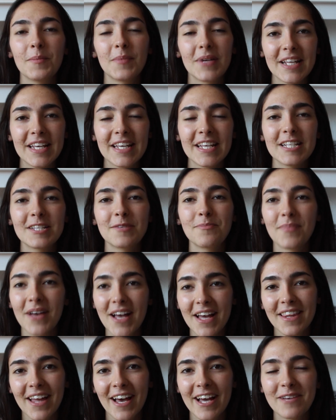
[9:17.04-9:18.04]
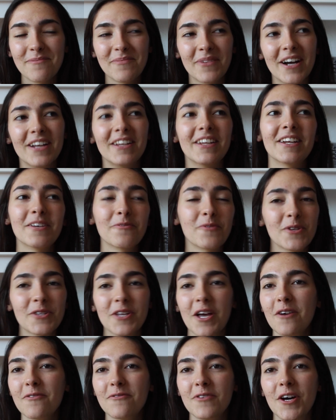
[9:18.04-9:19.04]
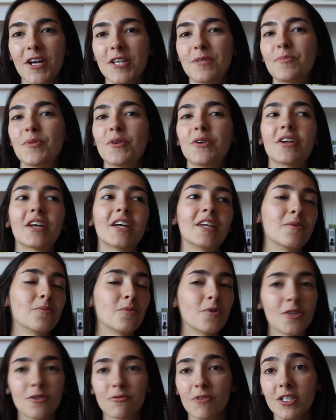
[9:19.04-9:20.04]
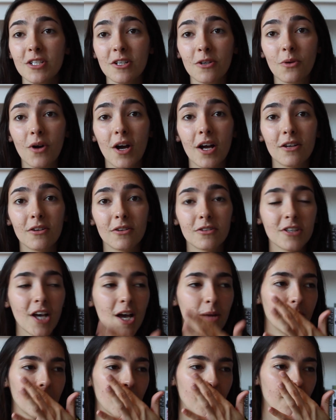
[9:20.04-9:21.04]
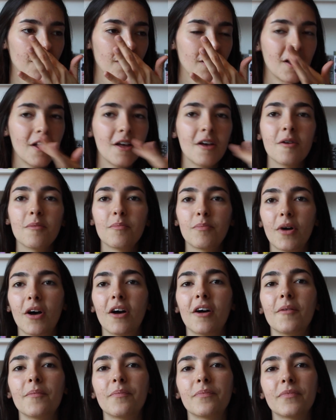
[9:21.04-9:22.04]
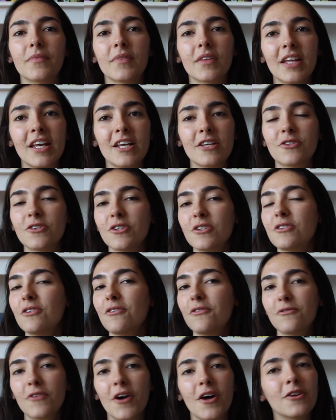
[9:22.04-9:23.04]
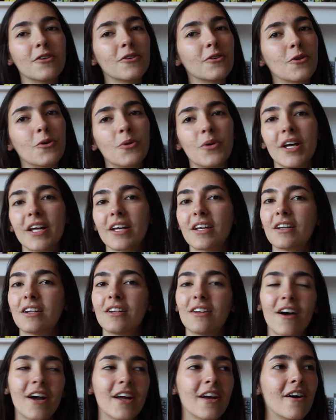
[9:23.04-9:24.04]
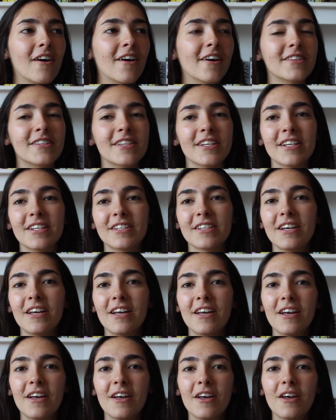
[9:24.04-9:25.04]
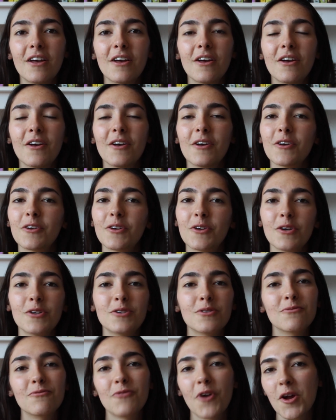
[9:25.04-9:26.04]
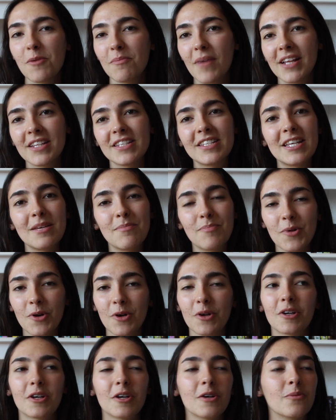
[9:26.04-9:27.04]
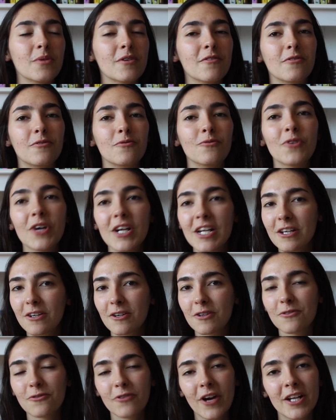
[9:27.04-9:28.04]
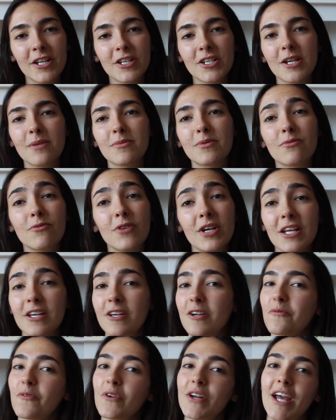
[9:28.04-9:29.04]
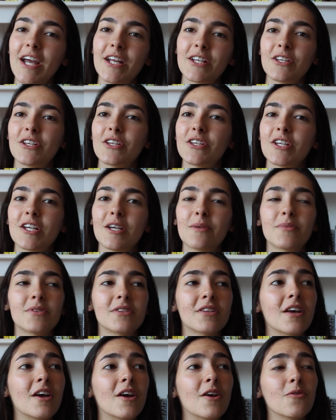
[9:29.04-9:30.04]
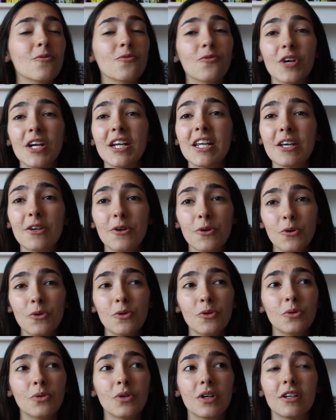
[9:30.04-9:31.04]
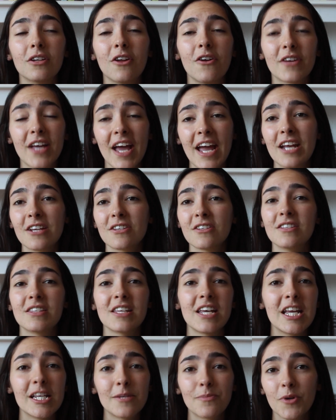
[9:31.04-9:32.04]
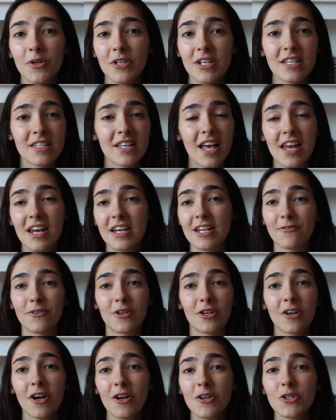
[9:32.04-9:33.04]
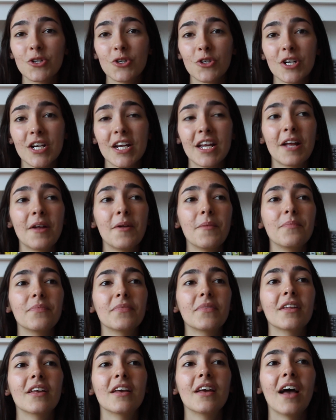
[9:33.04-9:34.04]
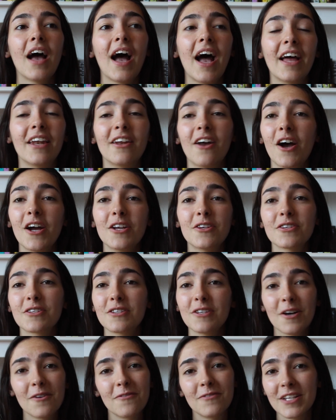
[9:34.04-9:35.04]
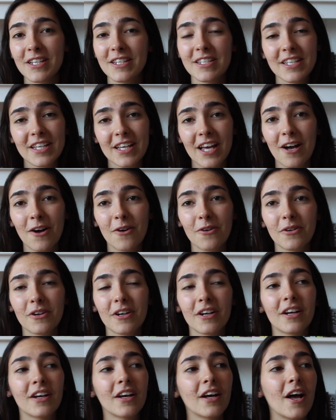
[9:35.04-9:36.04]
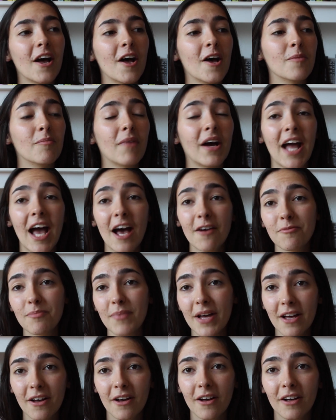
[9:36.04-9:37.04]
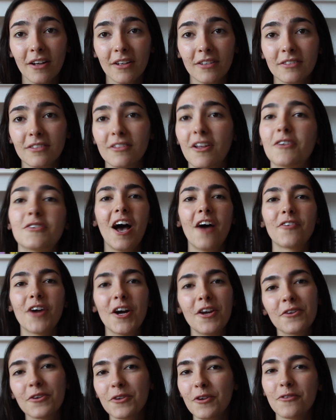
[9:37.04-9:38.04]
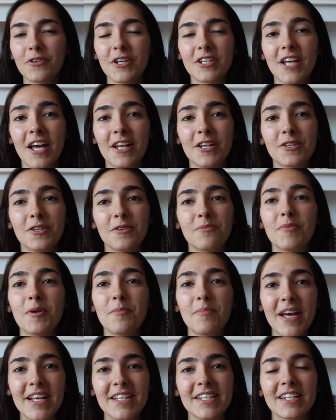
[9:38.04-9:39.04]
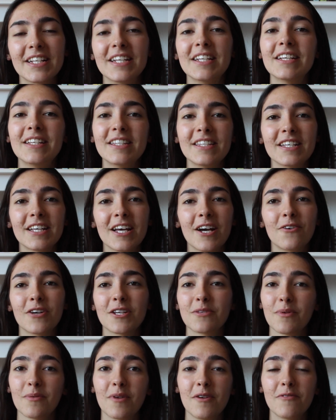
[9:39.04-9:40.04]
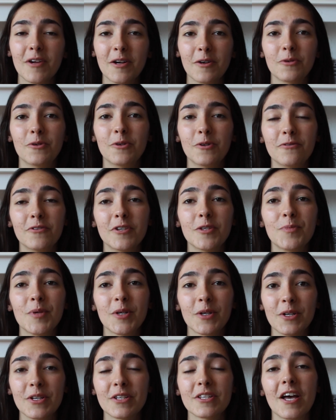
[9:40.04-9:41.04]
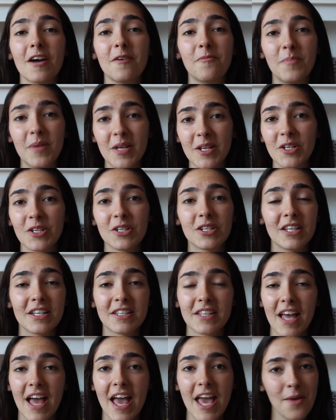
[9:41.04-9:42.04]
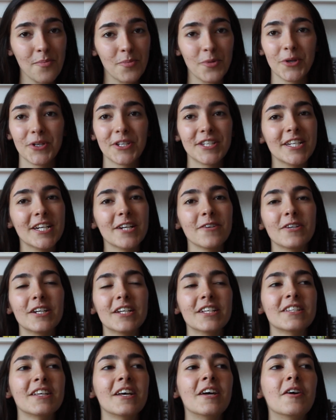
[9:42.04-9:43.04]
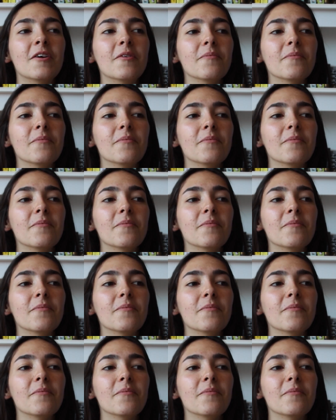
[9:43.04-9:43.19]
please bear that in mind that it was her first book and it was written quite a long time ago. But it's just a fun, quick, light-hearted, good romancy book with really good friendships, really good relationships, really cool locations. Each book is set in a different country. And I just love Lindsay Kelk um, I have met her. I've kind of gone off on a tangent, but basically Lindsay Kelk is one of my favourite authors because I've binged this eight book series.